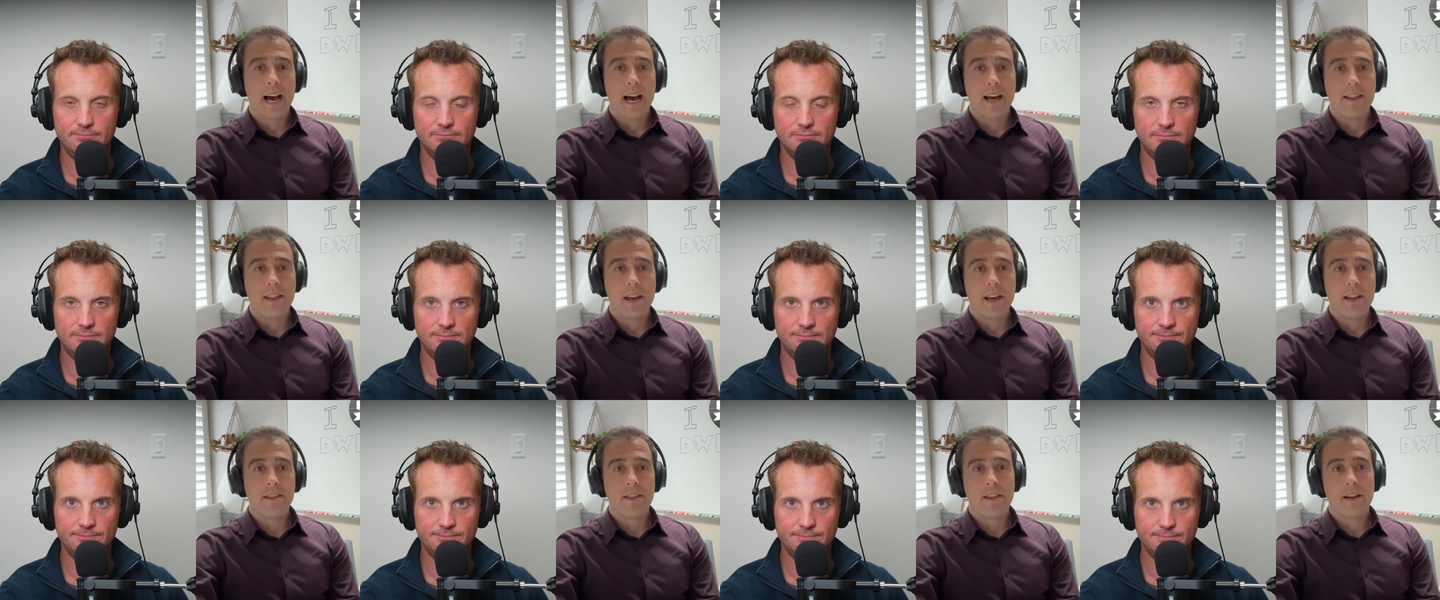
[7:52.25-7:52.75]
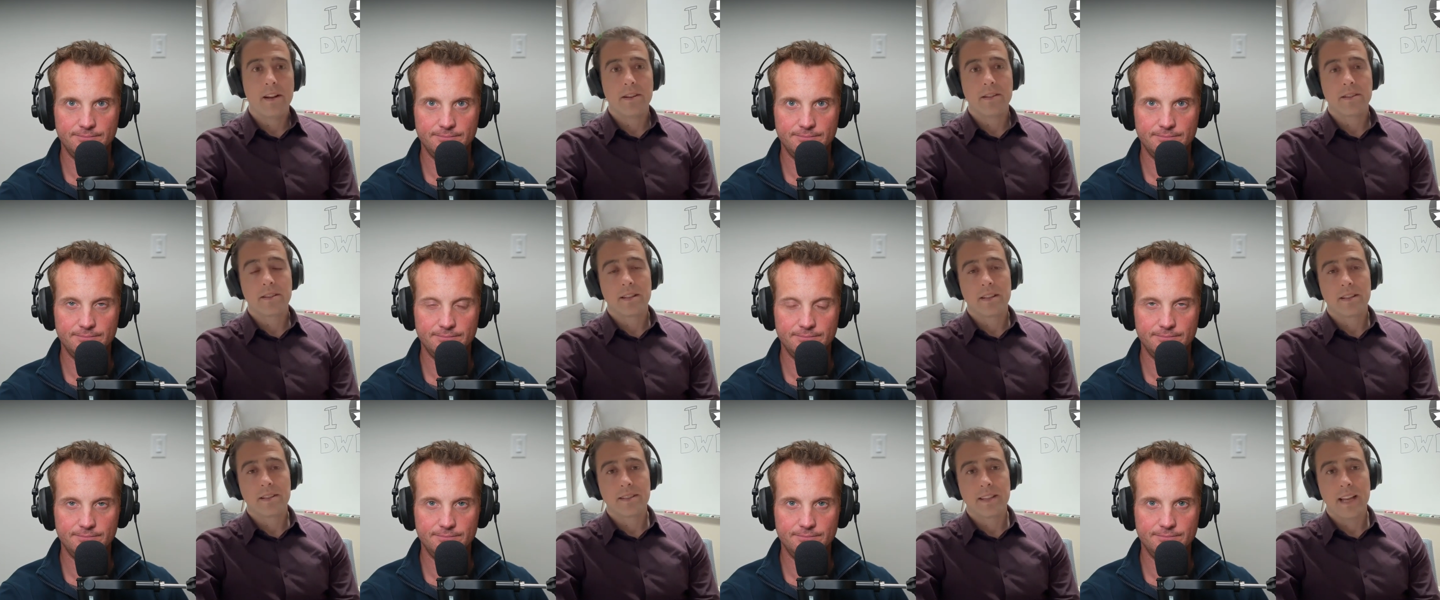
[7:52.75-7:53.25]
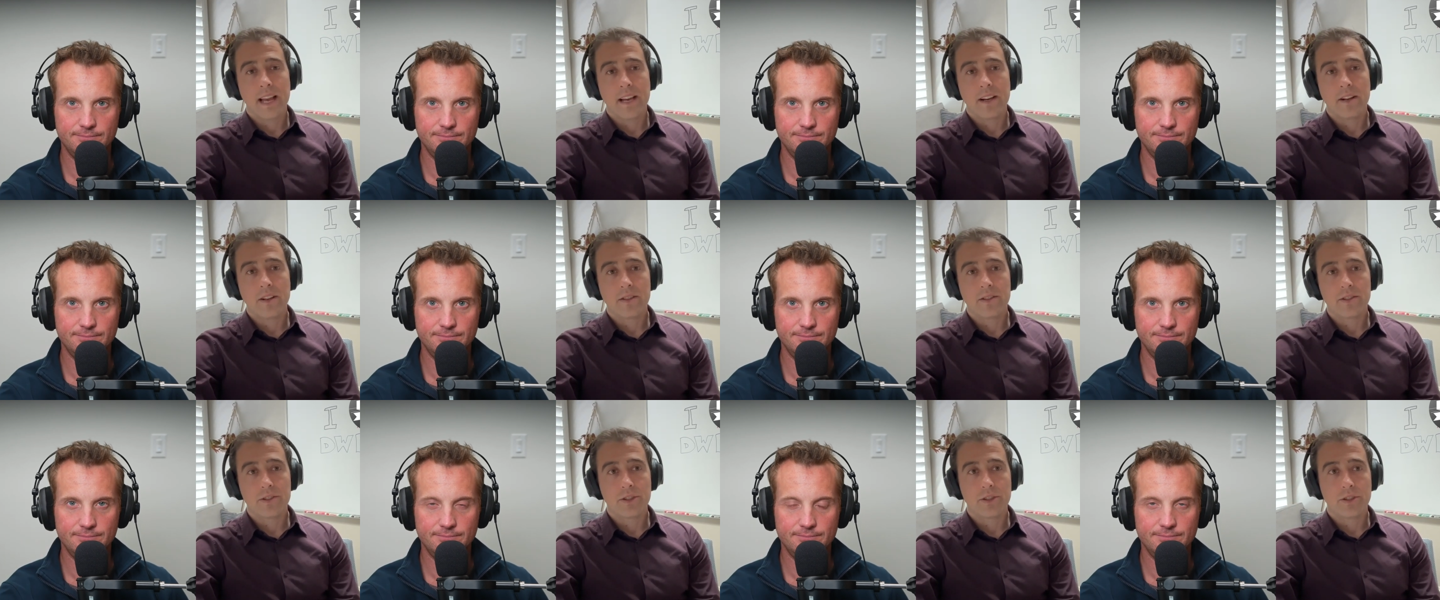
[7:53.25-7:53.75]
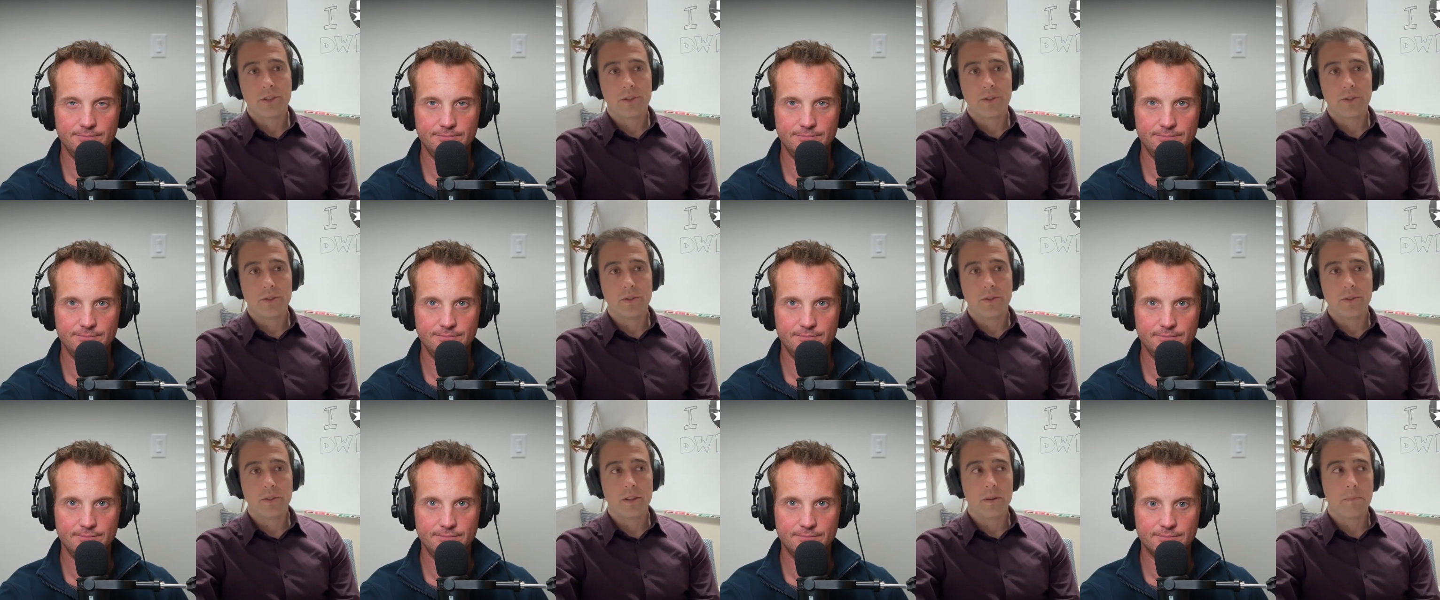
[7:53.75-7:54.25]
Speaker 1: And then there's the sale
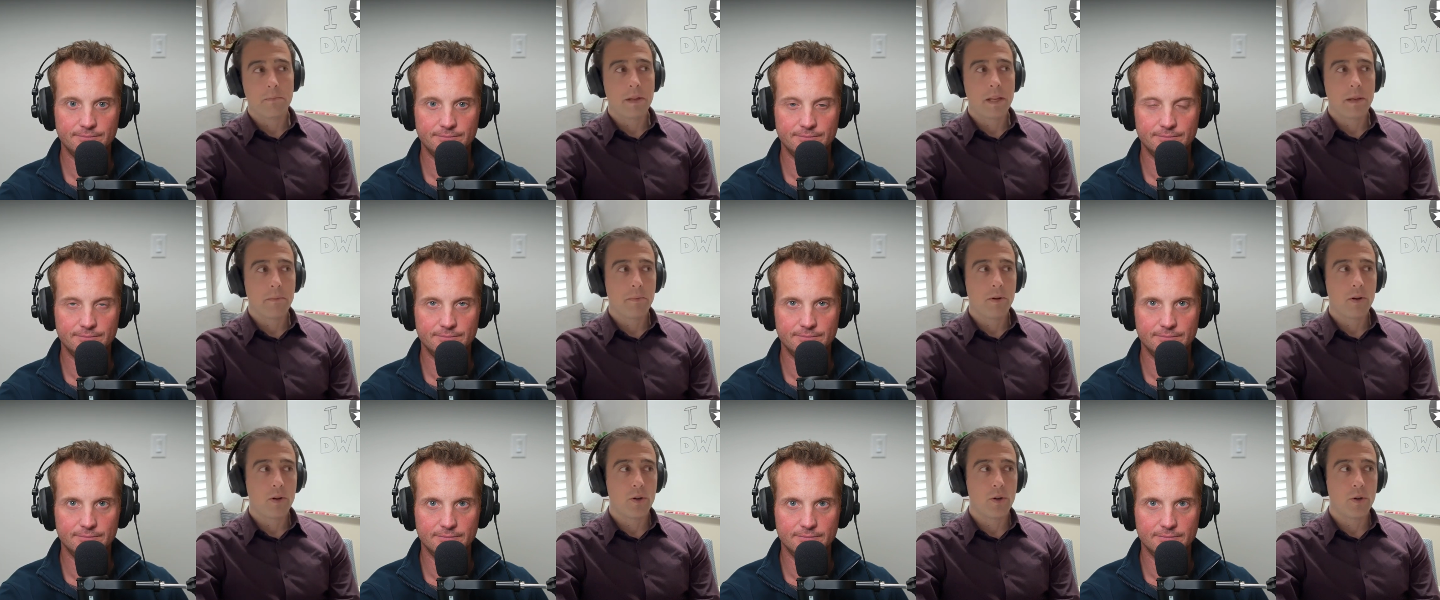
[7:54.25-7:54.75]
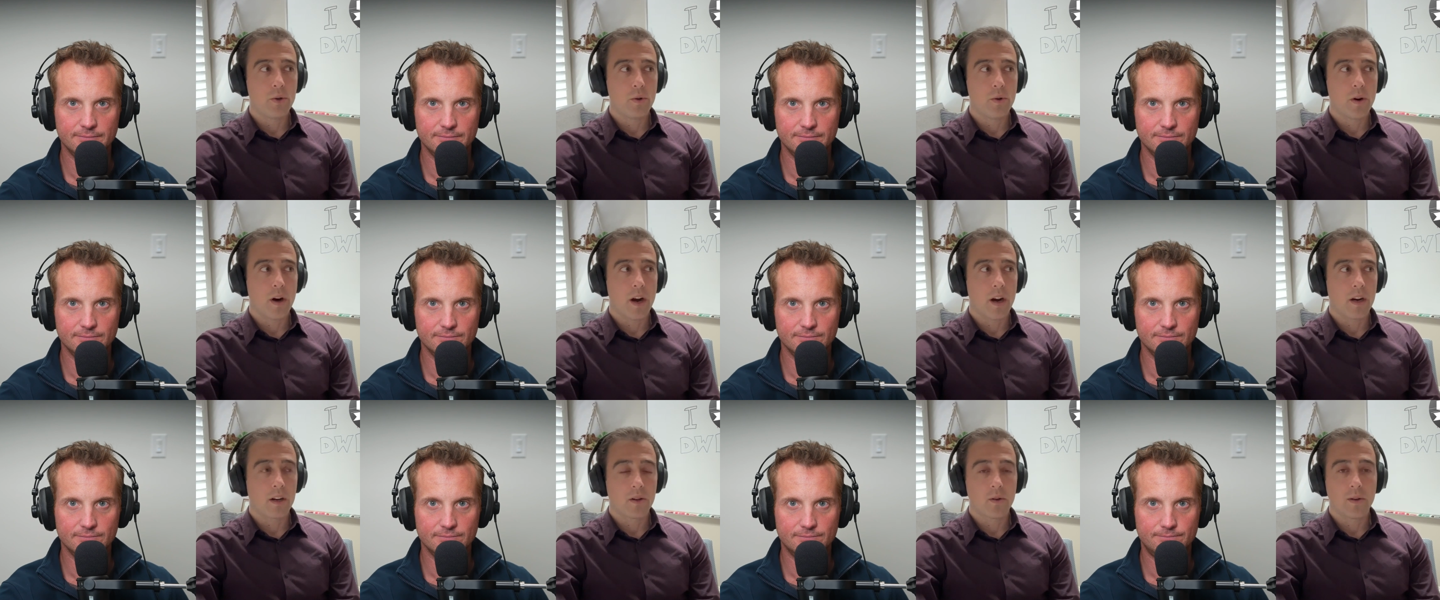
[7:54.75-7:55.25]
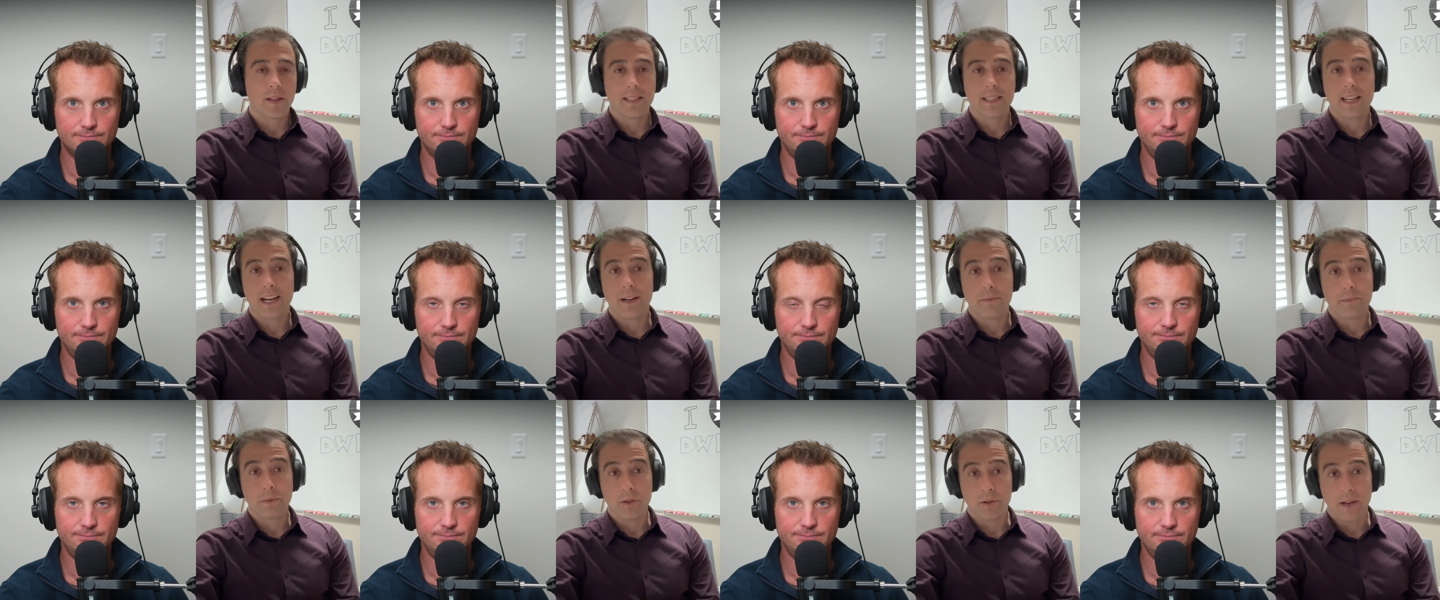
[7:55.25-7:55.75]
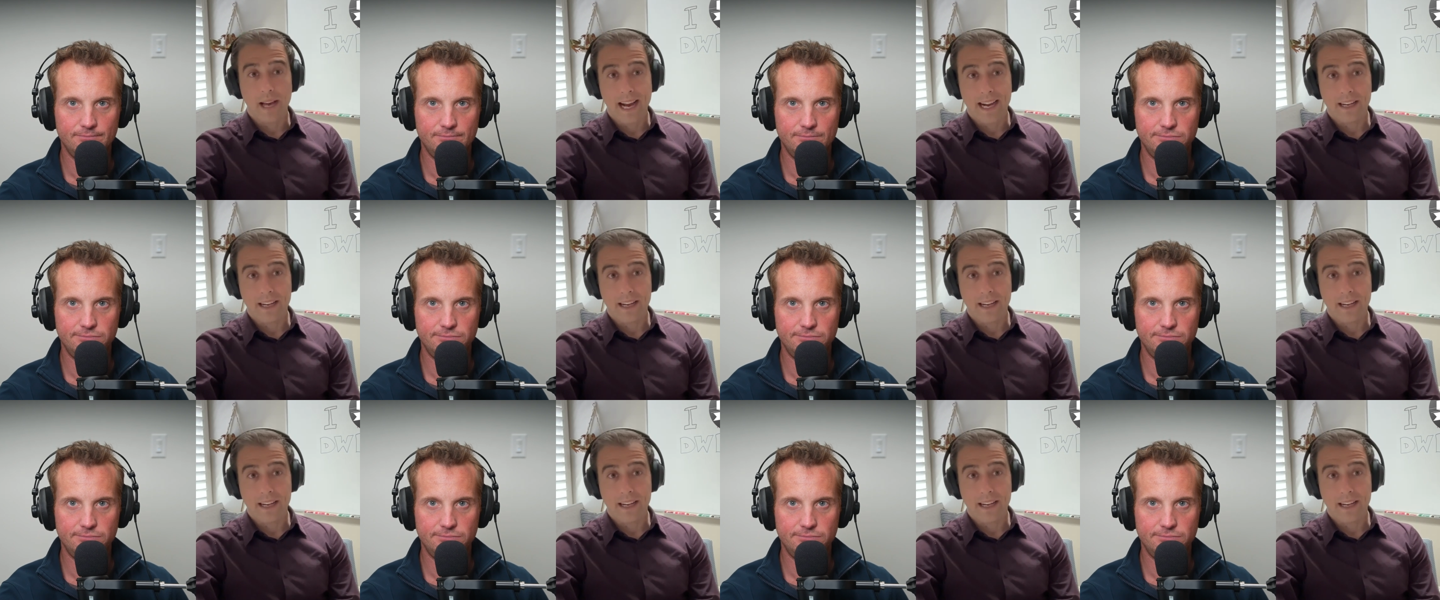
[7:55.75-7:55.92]
to the people who are going to help you